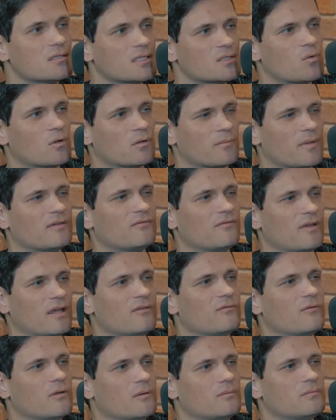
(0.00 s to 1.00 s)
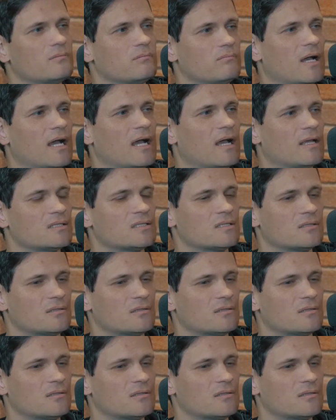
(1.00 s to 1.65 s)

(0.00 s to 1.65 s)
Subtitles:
It's one of my favourite parts.